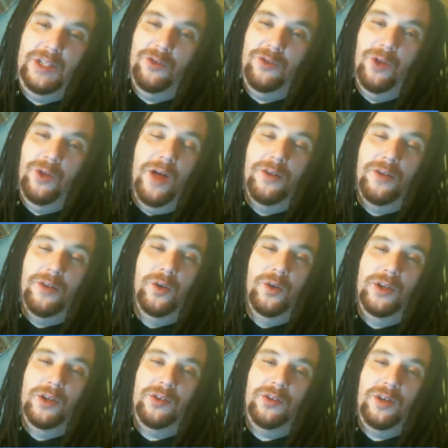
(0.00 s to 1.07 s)

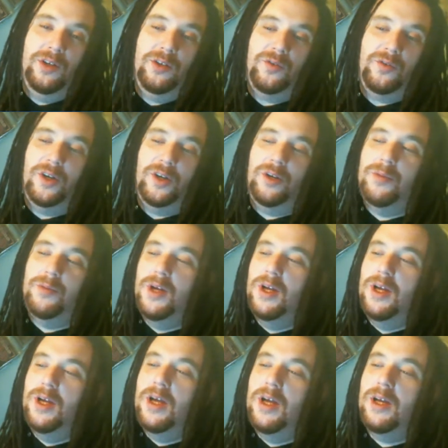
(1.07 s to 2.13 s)
lawyers in his firm,
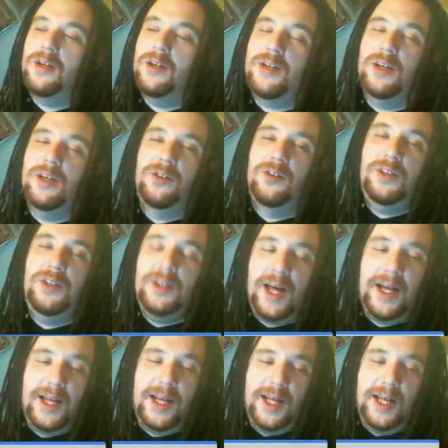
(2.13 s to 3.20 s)
because he'll see
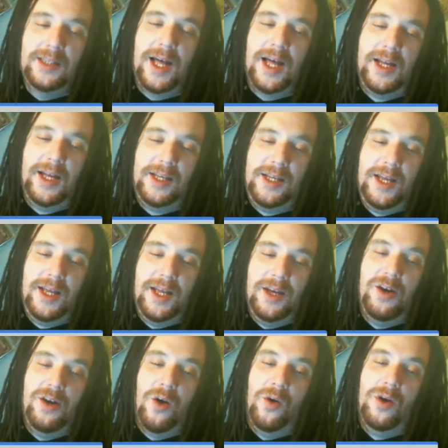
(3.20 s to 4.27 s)
that headline
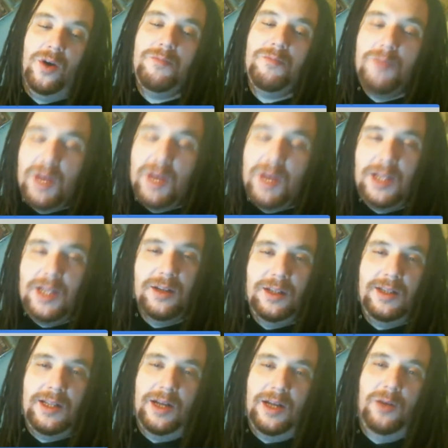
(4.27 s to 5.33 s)
and know
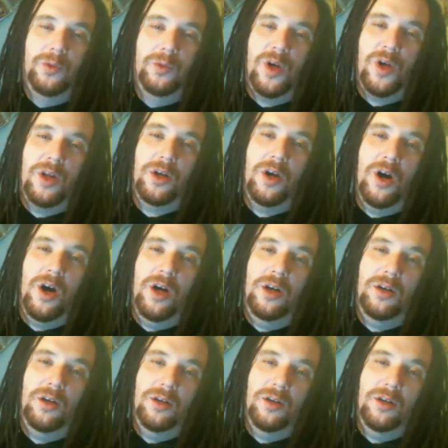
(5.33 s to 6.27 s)
immediately that it was all a con.